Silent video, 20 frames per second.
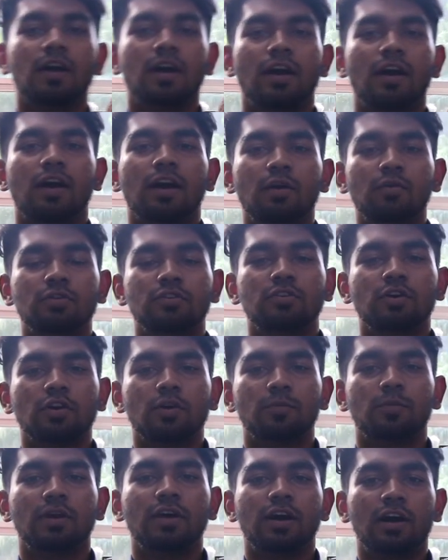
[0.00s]
I will talk
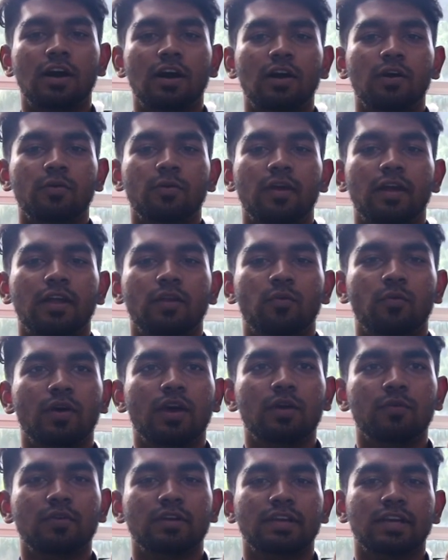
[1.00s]
about how and
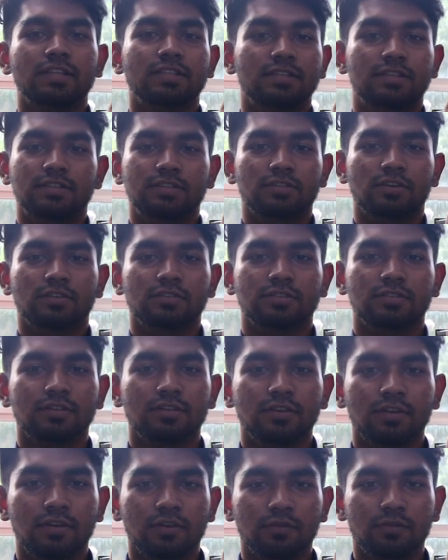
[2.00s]
where we get the resource.
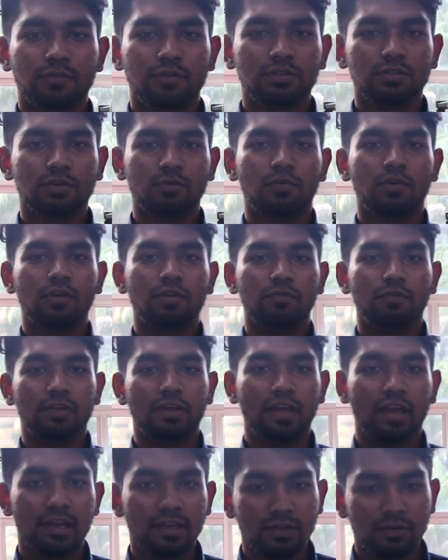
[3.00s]
First of all, we
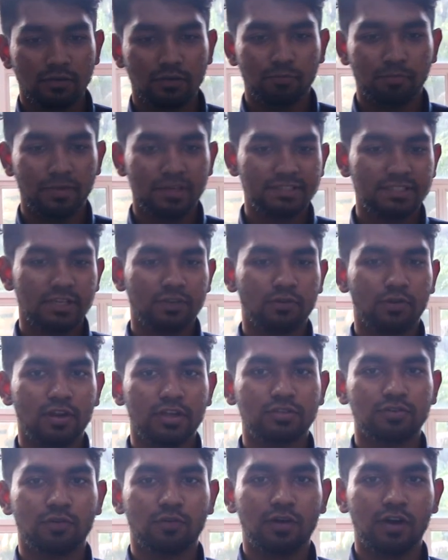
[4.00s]
had a basic
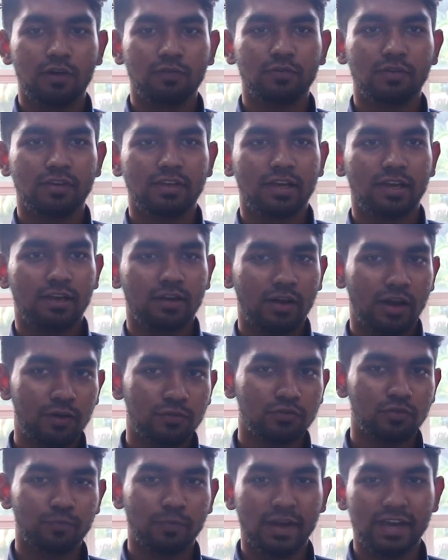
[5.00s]
knowledge of how we get how
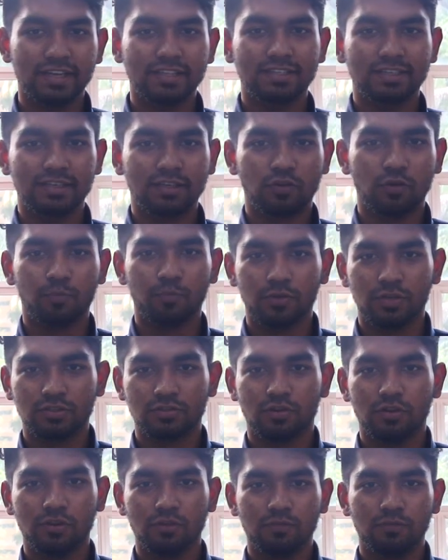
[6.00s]
to buy the components
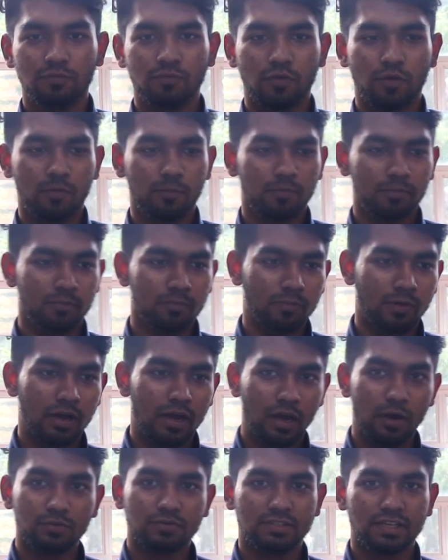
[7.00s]
all from
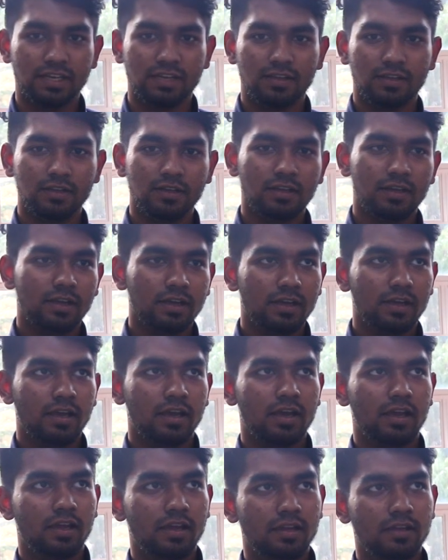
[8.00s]
outside.
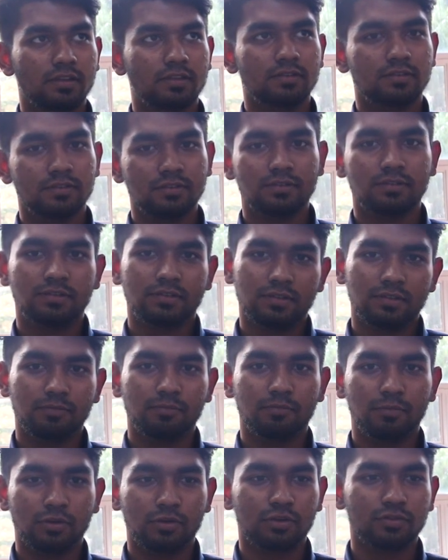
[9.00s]
And
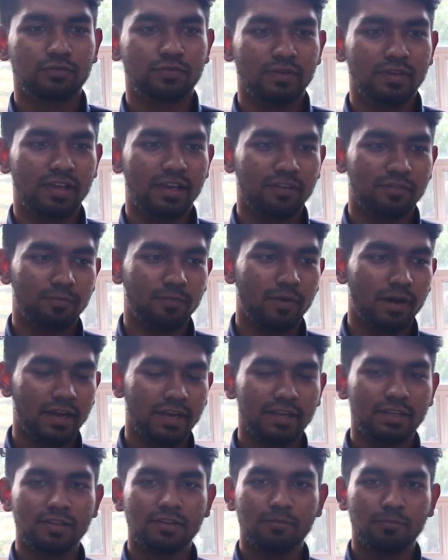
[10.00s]
because we have
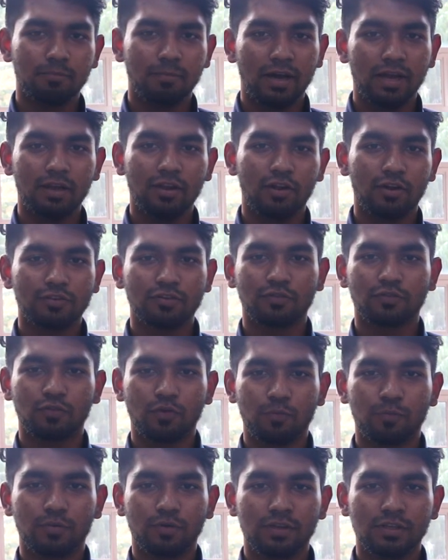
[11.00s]
buy a lot of
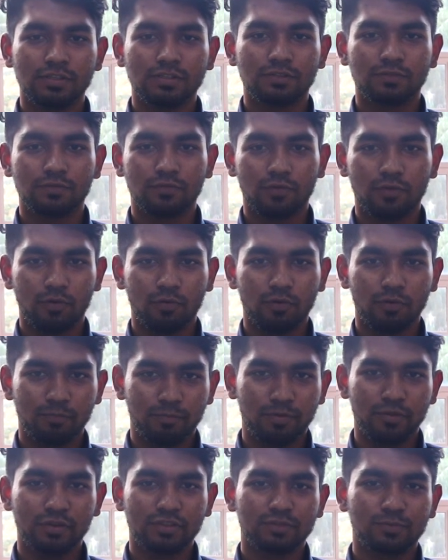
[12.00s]
components for our
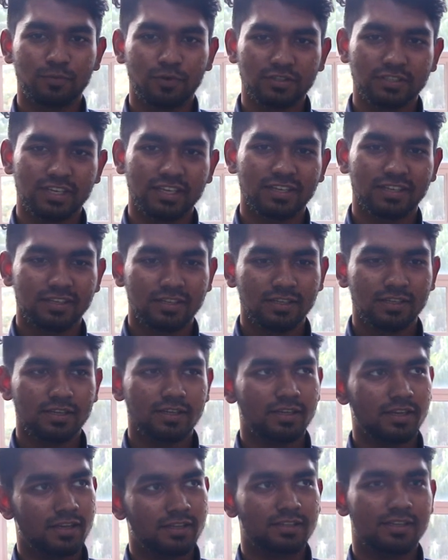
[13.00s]
previous project,
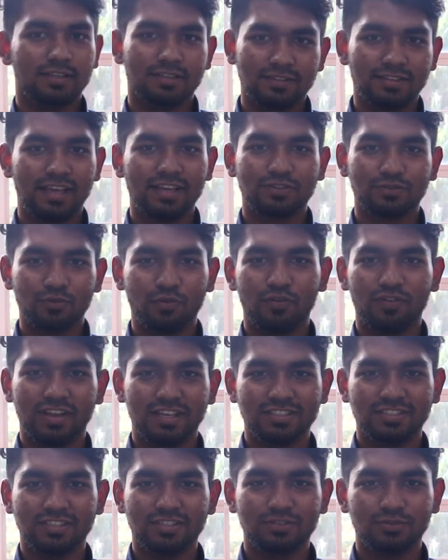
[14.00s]
and that's thanks to our
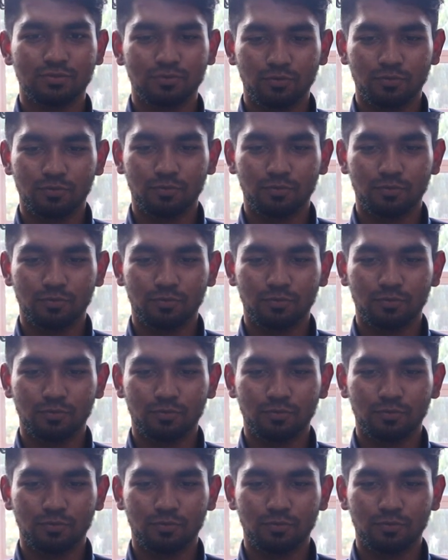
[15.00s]
lecturers to